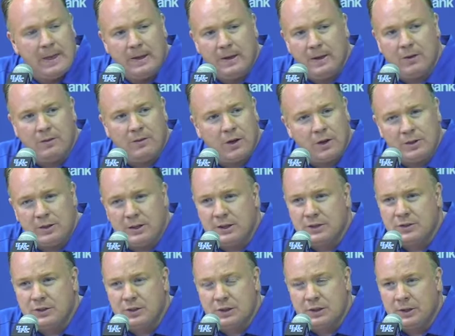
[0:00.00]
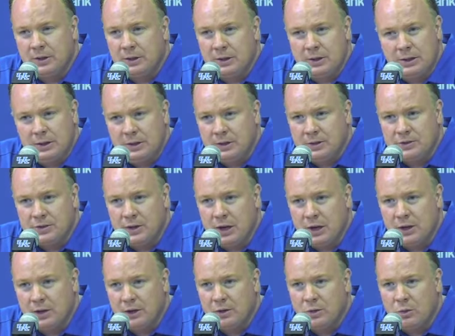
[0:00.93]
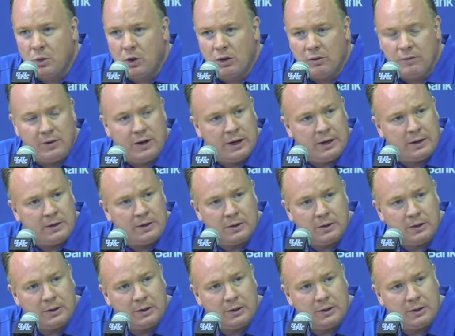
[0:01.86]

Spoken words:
Elvante's gonna—he's not gonna qualify